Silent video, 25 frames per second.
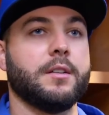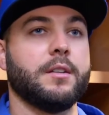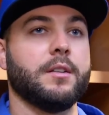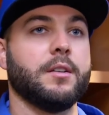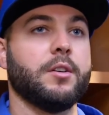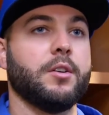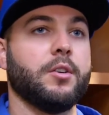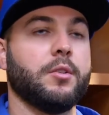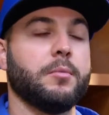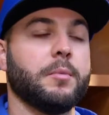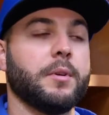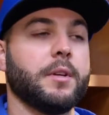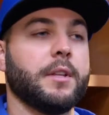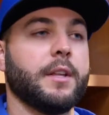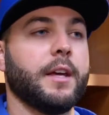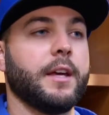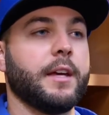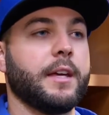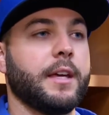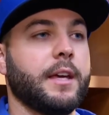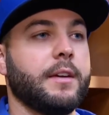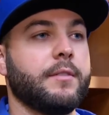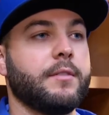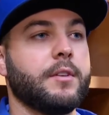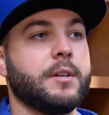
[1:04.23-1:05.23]
the homer that I
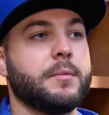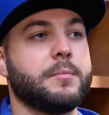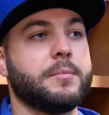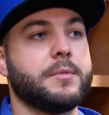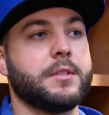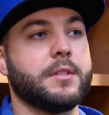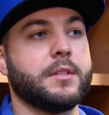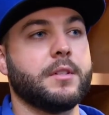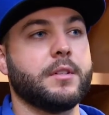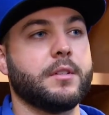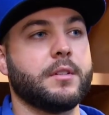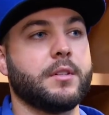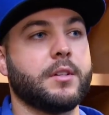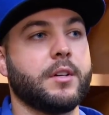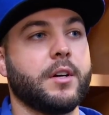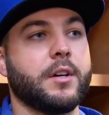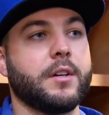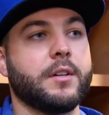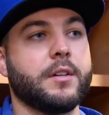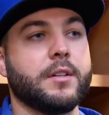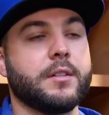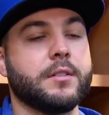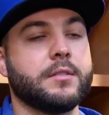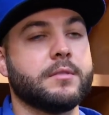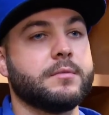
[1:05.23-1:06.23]
gave up to
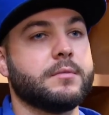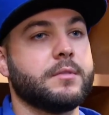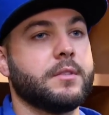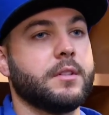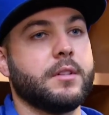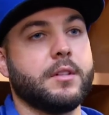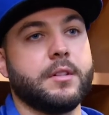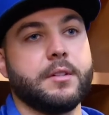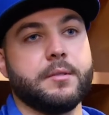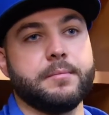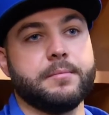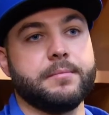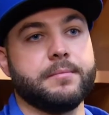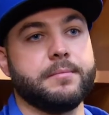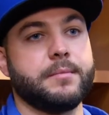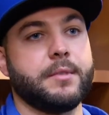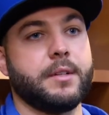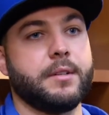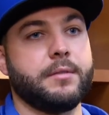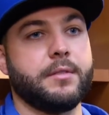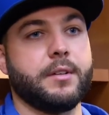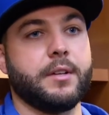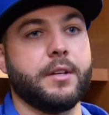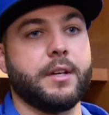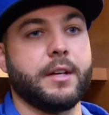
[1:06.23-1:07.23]
Gardner. Um, I
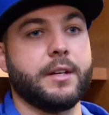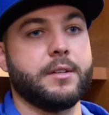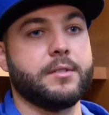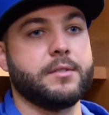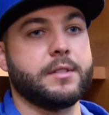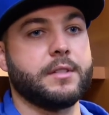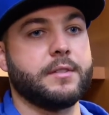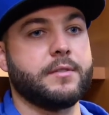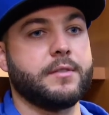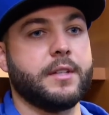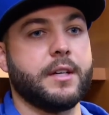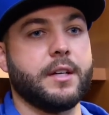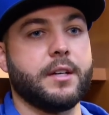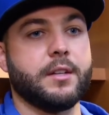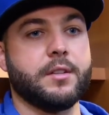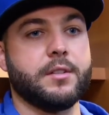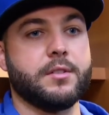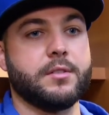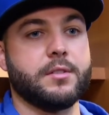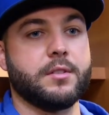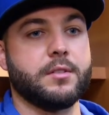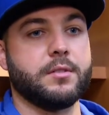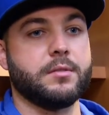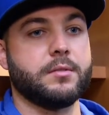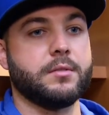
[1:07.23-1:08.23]
felt like I was living down the
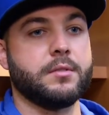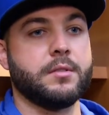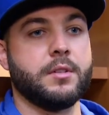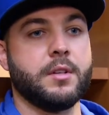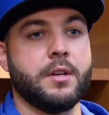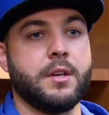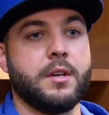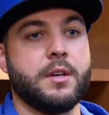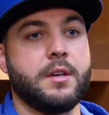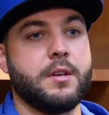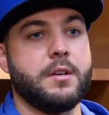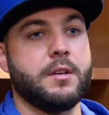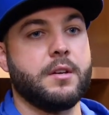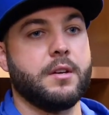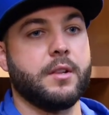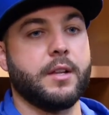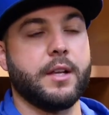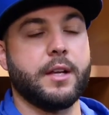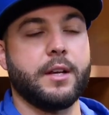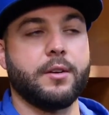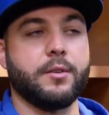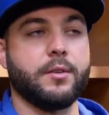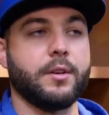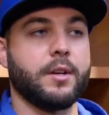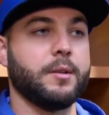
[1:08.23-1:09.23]
zone, a
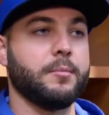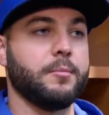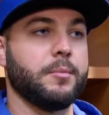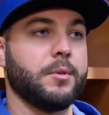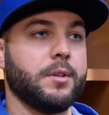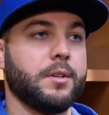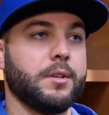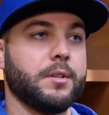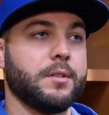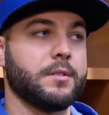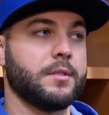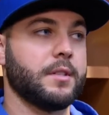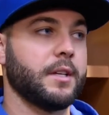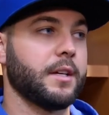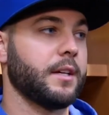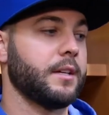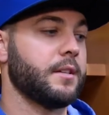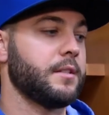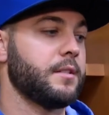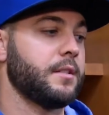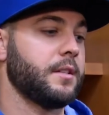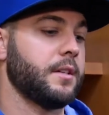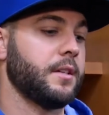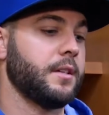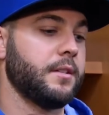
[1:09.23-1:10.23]
lot of ground balls, like I
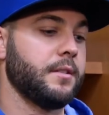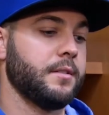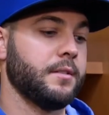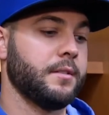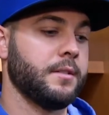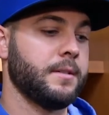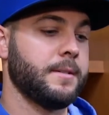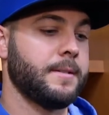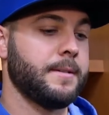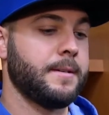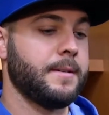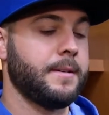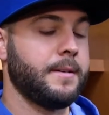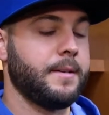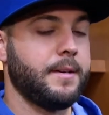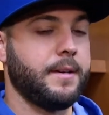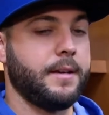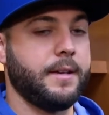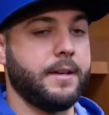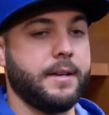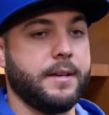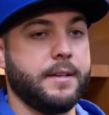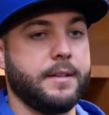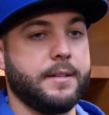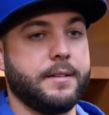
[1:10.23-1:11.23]
said,
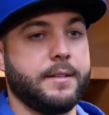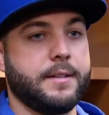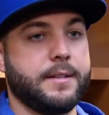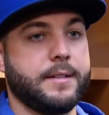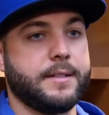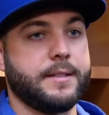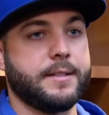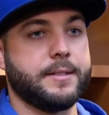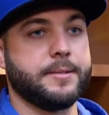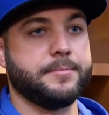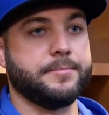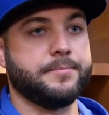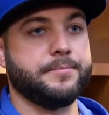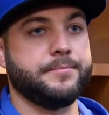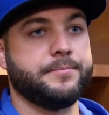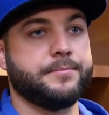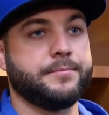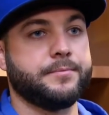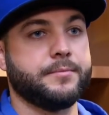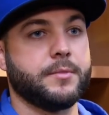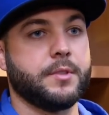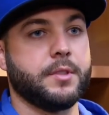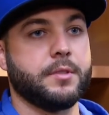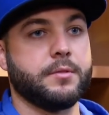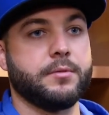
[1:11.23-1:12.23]
and um,
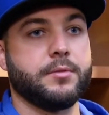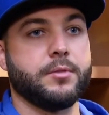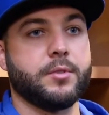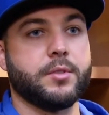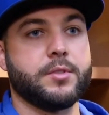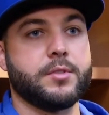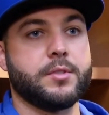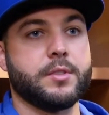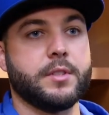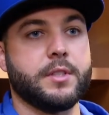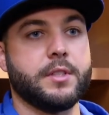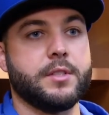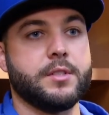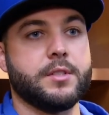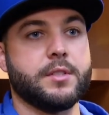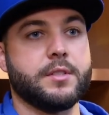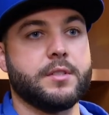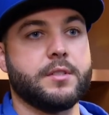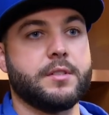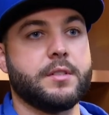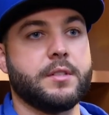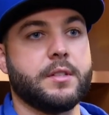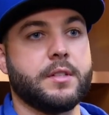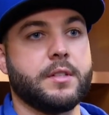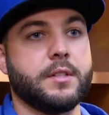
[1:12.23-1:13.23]
unfortunately, it
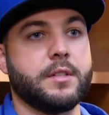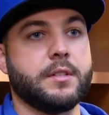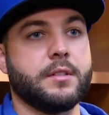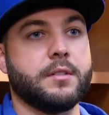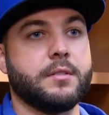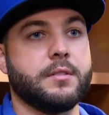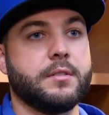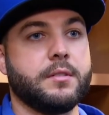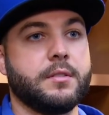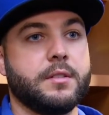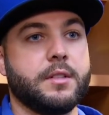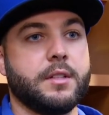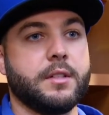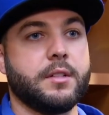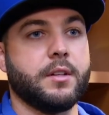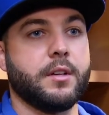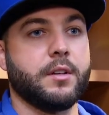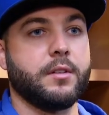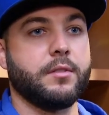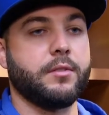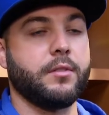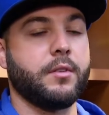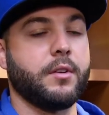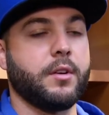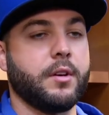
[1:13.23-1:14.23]
just uh, didn't uh,
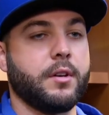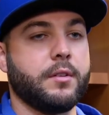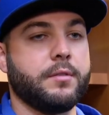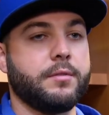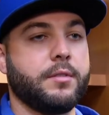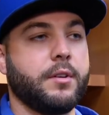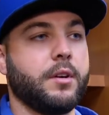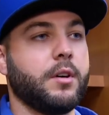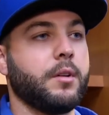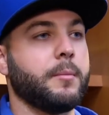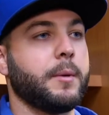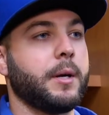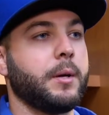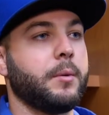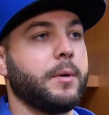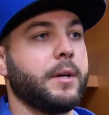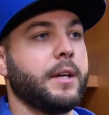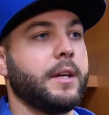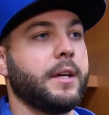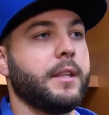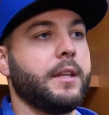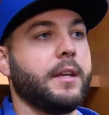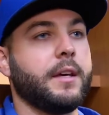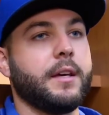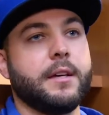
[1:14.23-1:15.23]
fall my
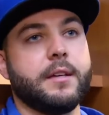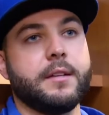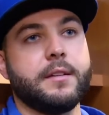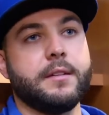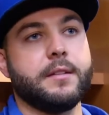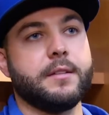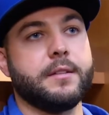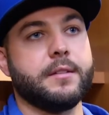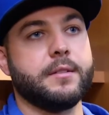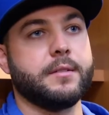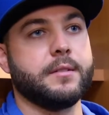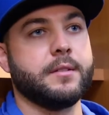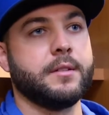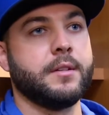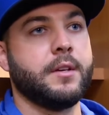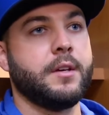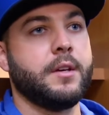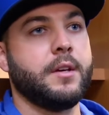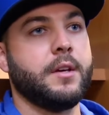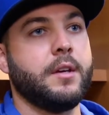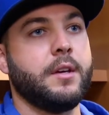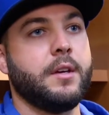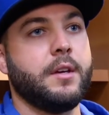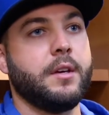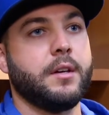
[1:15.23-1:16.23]
way in the end, and
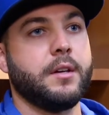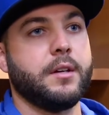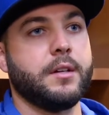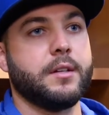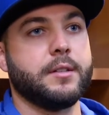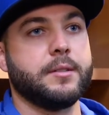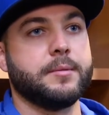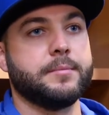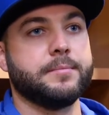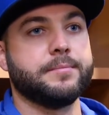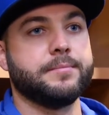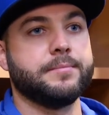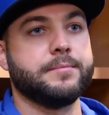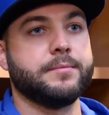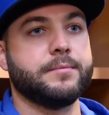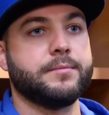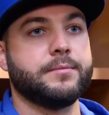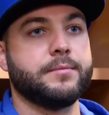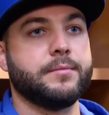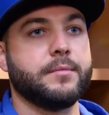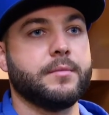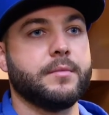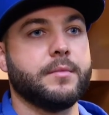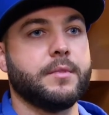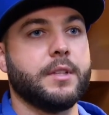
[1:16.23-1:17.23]
um,
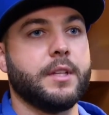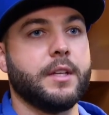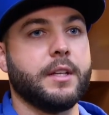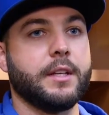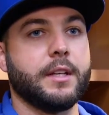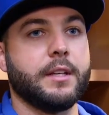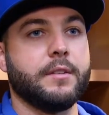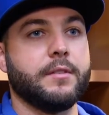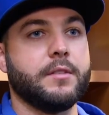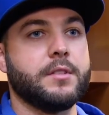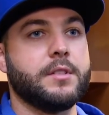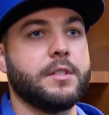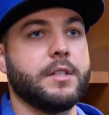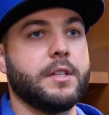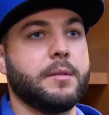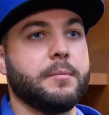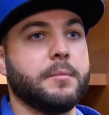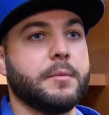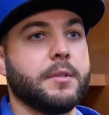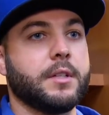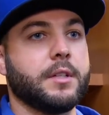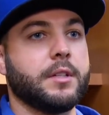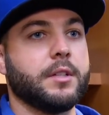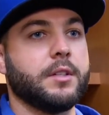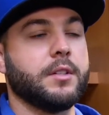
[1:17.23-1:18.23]
didn't give the team
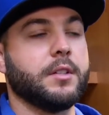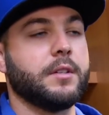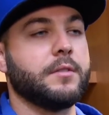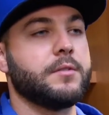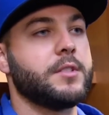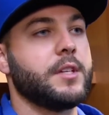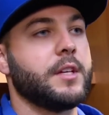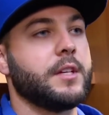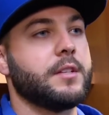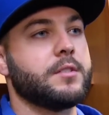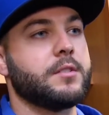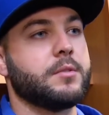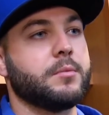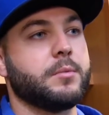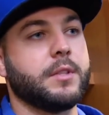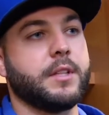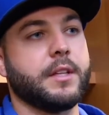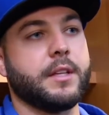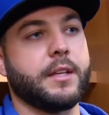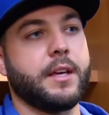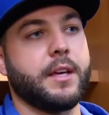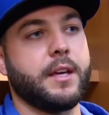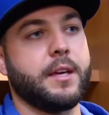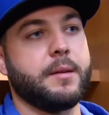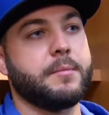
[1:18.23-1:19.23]
a good enough chance to win the
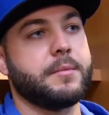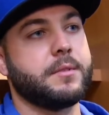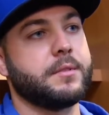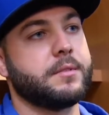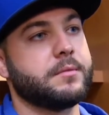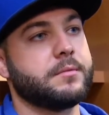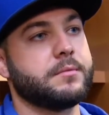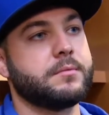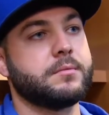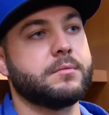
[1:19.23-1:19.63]
game, and